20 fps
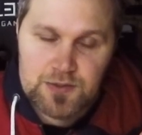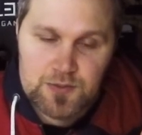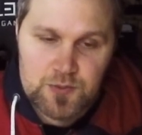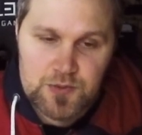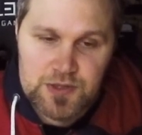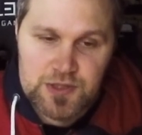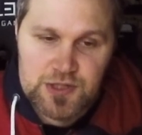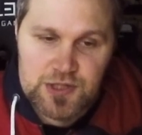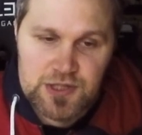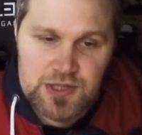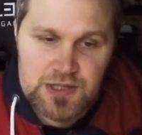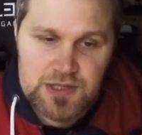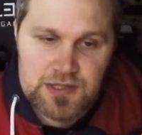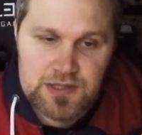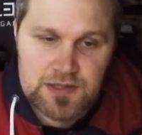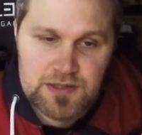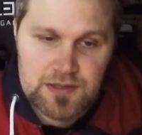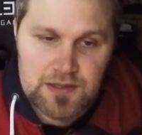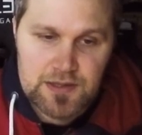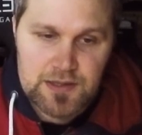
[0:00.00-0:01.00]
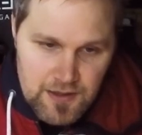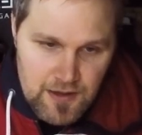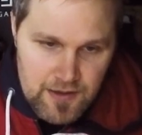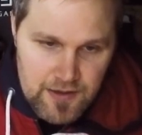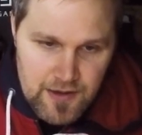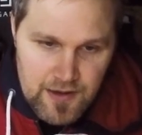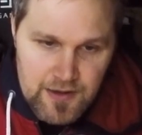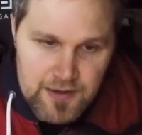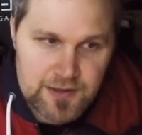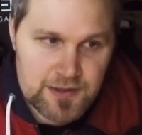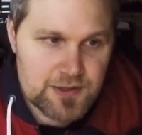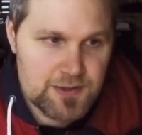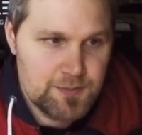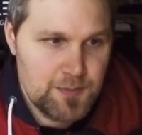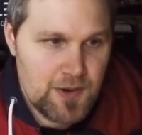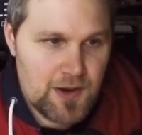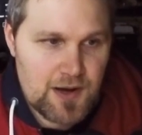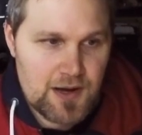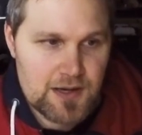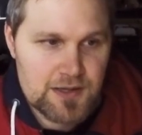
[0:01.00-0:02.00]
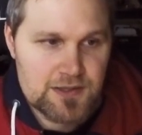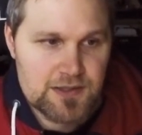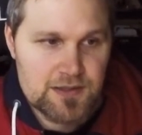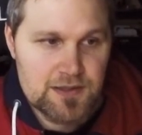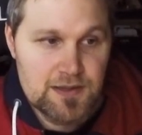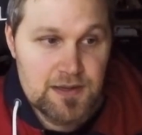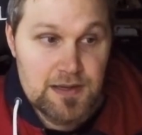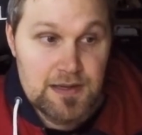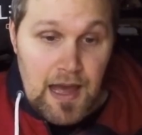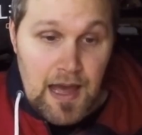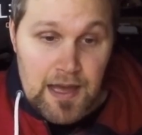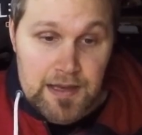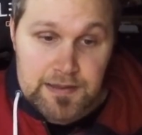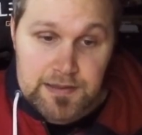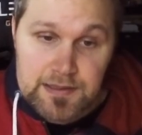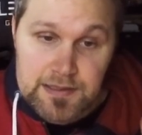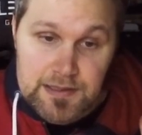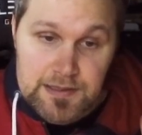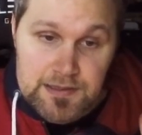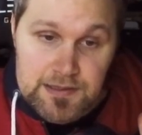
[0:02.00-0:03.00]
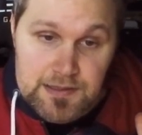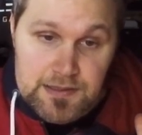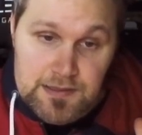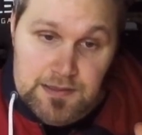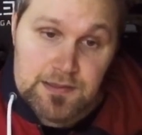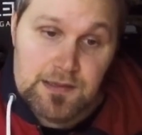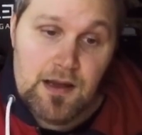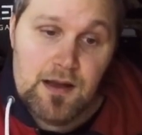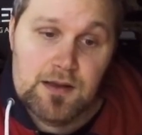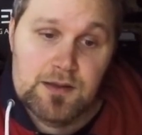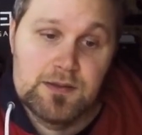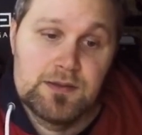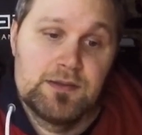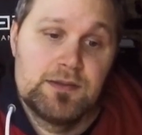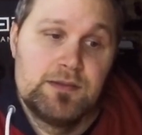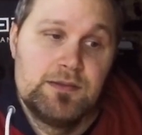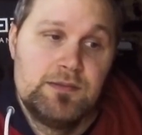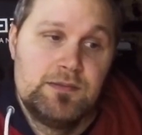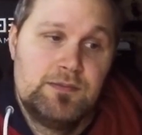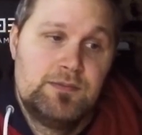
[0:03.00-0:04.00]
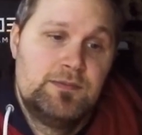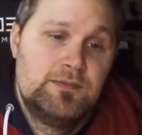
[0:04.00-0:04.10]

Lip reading: which is Dunsparce, and it sucks.